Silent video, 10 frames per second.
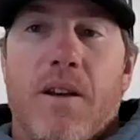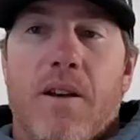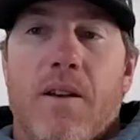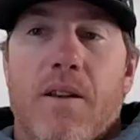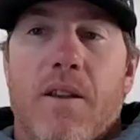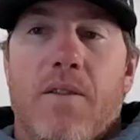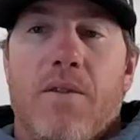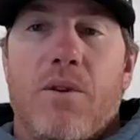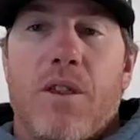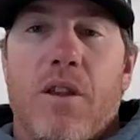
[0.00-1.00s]
uh,
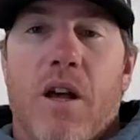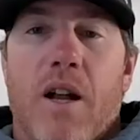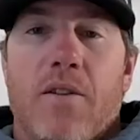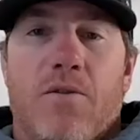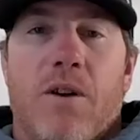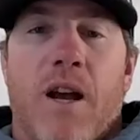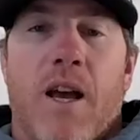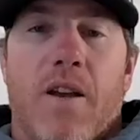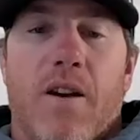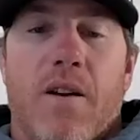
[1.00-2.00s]
even with a lot of
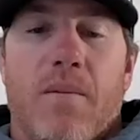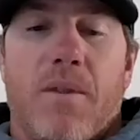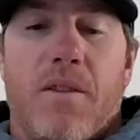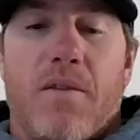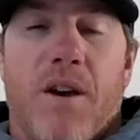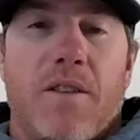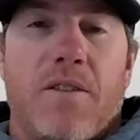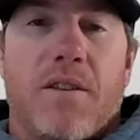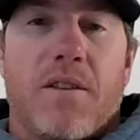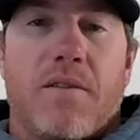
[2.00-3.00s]
drag on them the
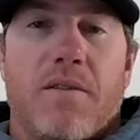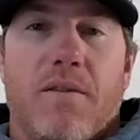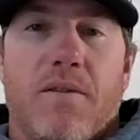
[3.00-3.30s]
fights can